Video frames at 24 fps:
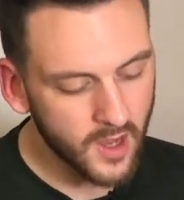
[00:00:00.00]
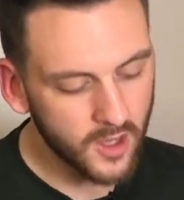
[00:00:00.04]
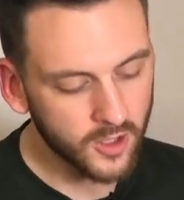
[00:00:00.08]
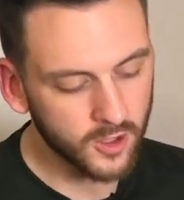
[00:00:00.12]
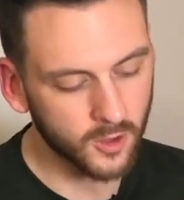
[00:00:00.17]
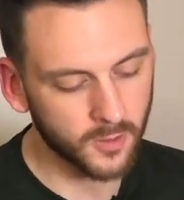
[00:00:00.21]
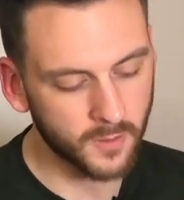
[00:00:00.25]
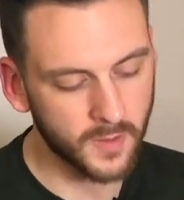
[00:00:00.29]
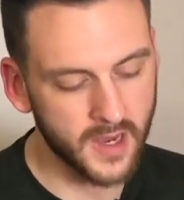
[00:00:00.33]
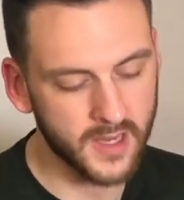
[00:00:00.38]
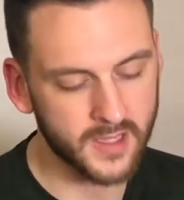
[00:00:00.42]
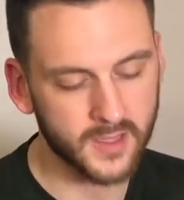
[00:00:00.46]

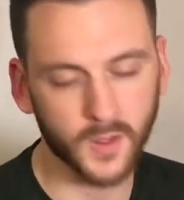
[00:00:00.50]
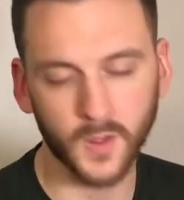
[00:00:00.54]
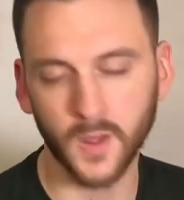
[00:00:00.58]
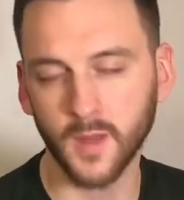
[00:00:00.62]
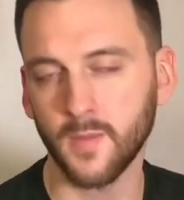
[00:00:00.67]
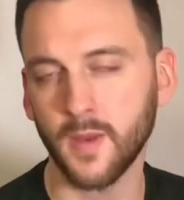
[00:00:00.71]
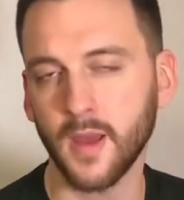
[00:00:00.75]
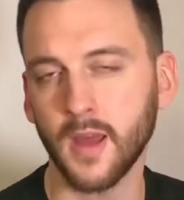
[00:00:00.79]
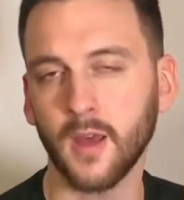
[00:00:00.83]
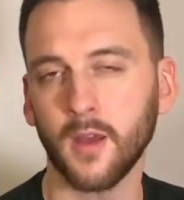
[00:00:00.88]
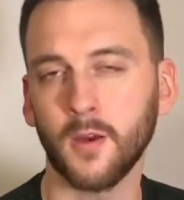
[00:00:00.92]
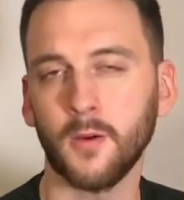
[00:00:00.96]
You'll basically
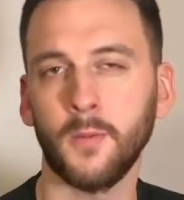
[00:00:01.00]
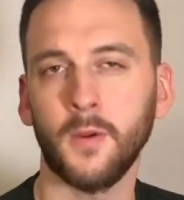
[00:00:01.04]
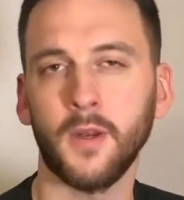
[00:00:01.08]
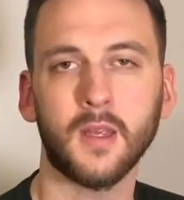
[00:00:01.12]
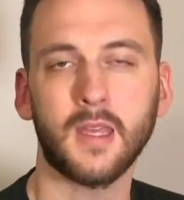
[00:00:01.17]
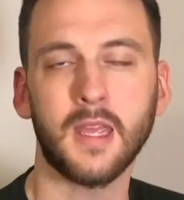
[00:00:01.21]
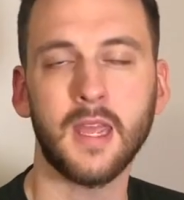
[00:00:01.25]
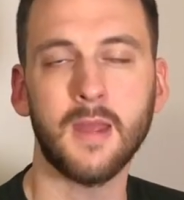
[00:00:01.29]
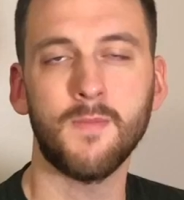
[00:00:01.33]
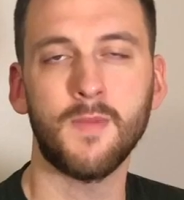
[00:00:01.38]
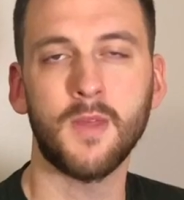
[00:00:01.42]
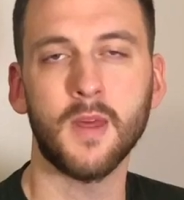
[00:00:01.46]
be able to
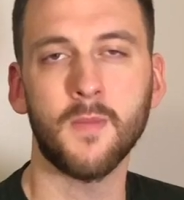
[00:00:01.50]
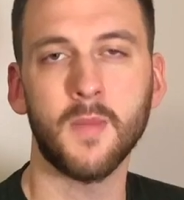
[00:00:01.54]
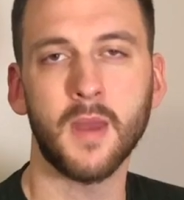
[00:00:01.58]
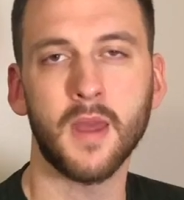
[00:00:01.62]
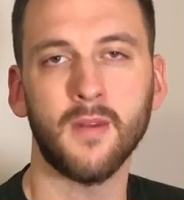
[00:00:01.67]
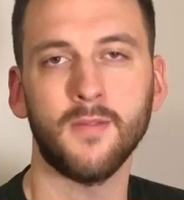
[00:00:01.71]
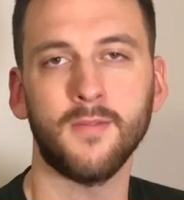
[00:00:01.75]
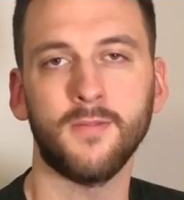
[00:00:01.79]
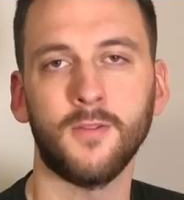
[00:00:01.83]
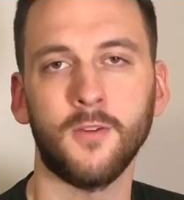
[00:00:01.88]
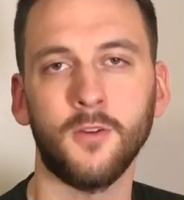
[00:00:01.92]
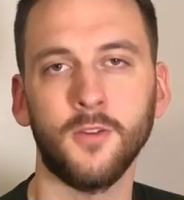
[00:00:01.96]
keep them
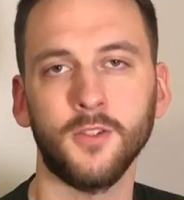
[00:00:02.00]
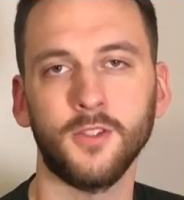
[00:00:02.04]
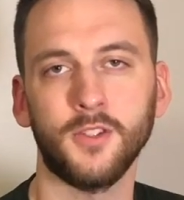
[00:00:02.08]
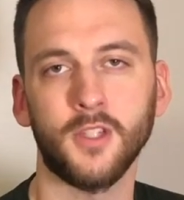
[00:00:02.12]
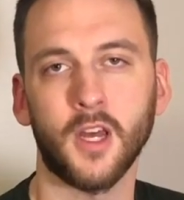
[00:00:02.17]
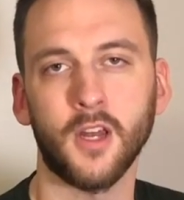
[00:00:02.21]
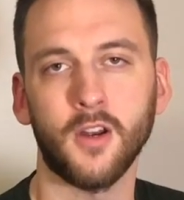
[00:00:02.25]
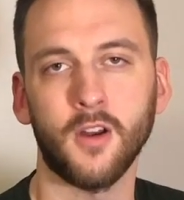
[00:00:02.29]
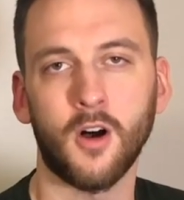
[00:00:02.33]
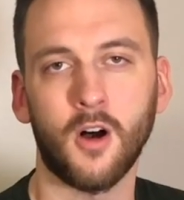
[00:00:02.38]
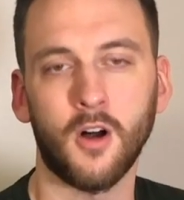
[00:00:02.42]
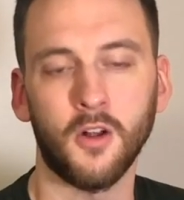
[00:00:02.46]
in full
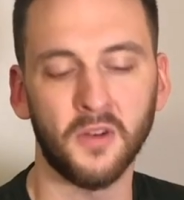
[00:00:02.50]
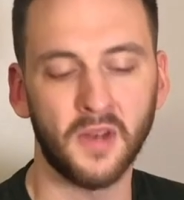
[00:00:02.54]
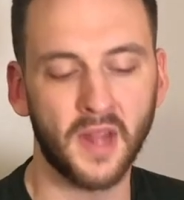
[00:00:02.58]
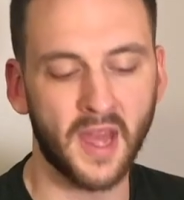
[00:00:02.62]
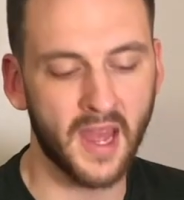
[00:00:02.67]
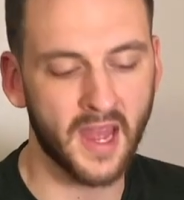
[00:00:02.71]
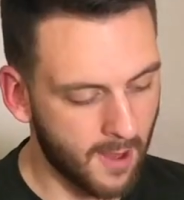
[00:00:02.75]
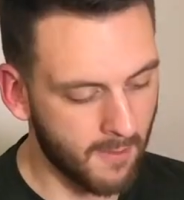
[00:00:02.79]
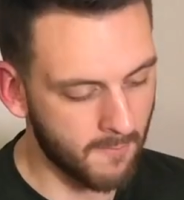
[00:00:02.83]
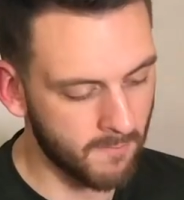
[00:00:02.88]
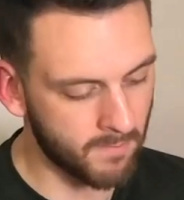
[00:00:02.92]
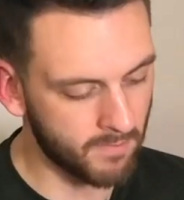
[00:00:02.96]
sun all
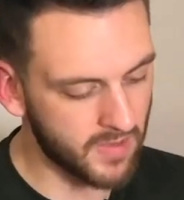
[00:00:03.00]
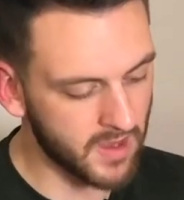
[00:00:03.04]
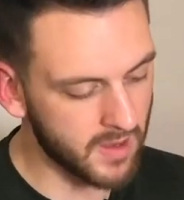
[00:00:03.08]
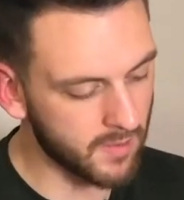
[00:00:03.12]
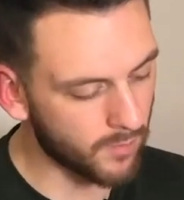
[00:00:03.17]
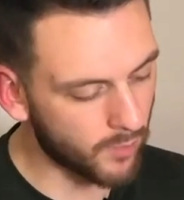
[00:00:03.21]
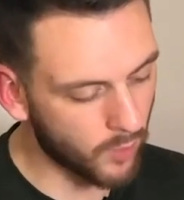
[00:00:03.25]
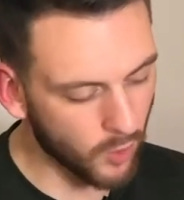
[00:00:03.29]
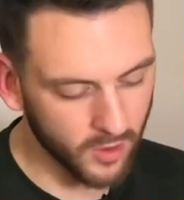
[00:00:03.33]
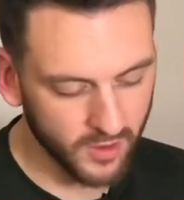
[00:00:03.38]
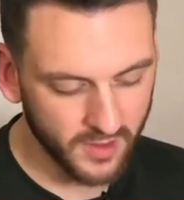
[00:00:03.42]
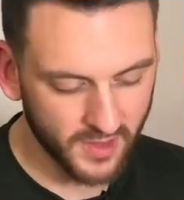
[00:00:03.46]
day. The
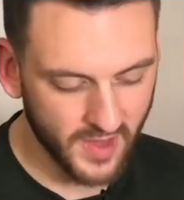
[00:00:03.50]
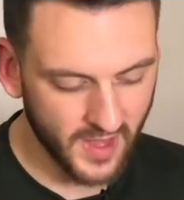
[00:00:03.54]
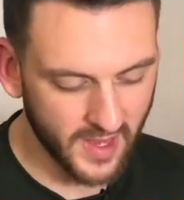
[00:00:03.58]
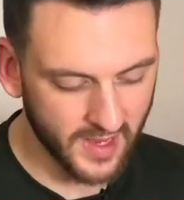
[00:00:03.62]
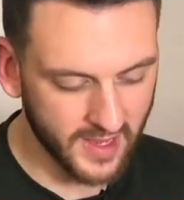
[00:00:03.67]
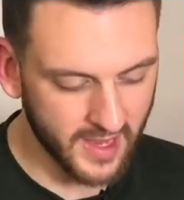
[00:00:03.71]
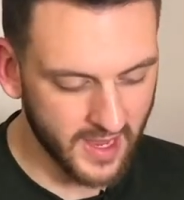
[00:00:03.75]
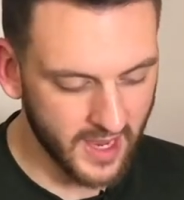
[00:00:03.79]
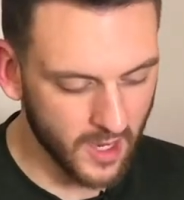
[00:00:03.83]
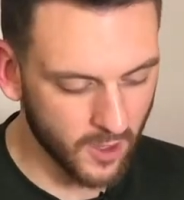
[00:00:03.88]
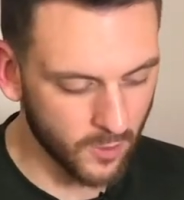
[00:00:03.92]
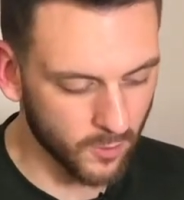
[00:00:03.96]
important thing
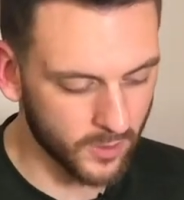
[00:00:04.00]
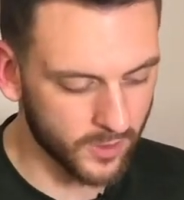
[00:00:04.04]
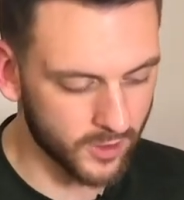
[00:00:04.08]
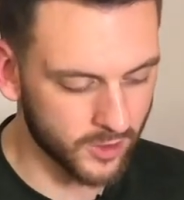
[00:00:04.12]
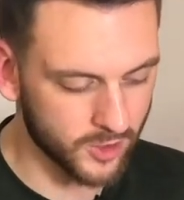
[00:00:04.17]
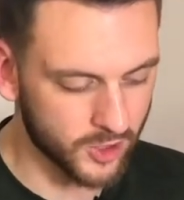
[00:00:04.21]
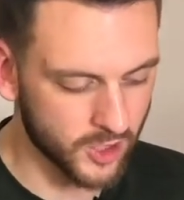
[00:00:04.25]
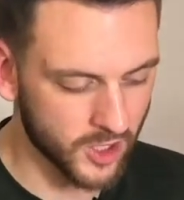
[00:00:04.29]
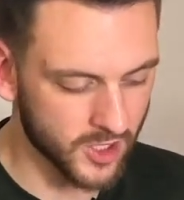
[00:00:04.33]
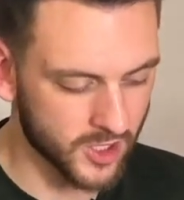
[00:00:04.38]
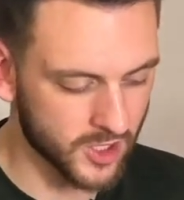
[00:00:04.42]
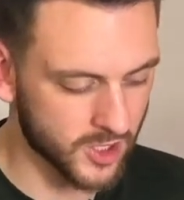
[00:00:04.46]
here, when you're
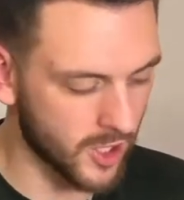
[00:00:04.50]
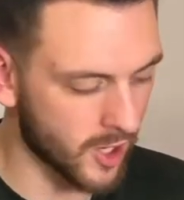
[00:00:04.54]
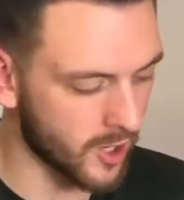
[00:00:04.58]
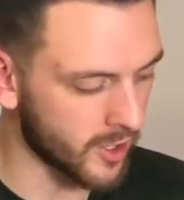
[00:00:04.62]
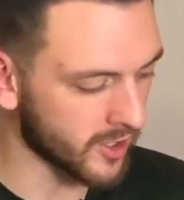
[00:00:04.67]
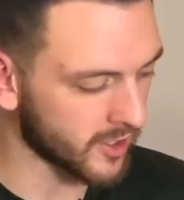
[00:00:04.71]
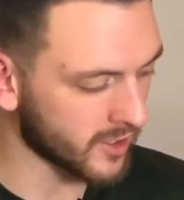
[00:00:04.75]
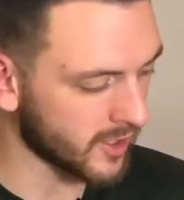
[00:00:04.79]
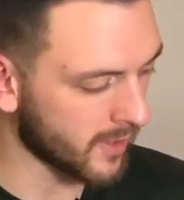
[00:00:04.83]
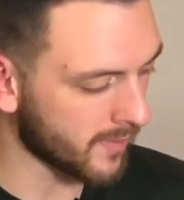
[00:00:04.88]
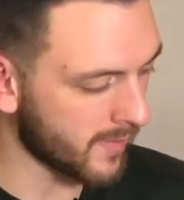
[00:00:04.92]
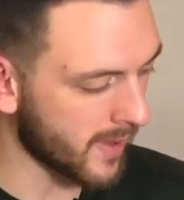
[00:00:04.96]
just
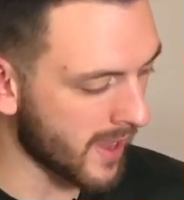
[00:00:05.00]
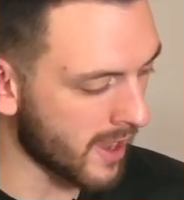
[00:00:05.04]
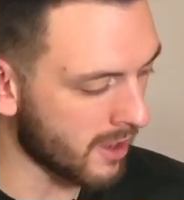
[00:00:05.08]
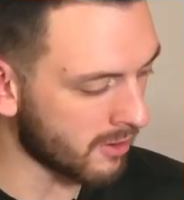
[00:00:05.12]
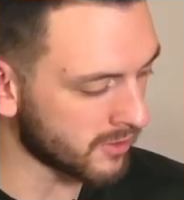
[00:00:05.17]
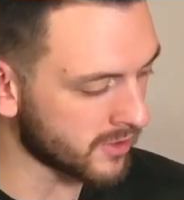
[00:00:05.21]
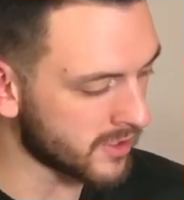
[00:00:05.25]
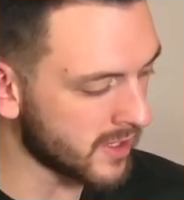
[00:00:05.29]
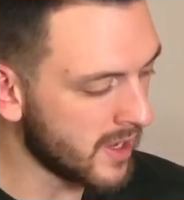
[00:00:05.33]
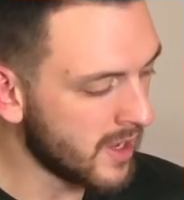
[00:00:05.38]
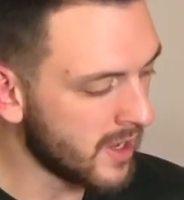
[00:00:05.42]
starting them out,